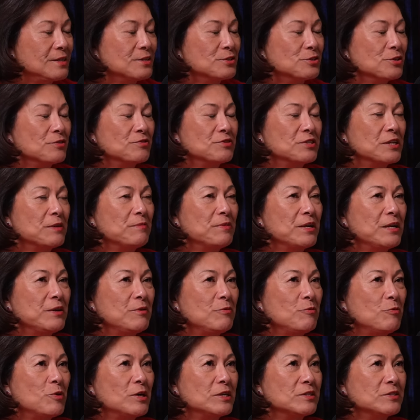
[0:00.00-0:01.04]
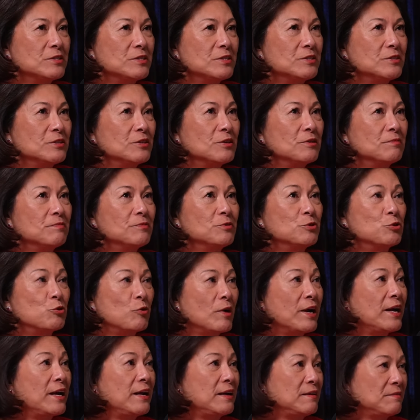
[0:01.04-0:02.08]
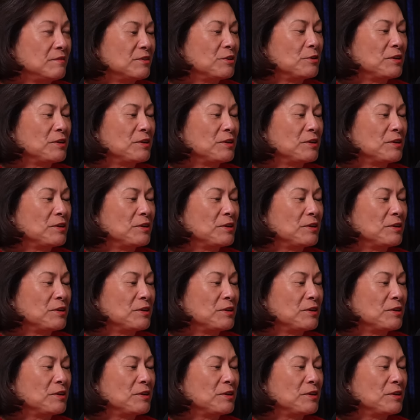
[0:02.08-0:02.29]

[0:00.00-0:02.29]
So if somebody wants to train,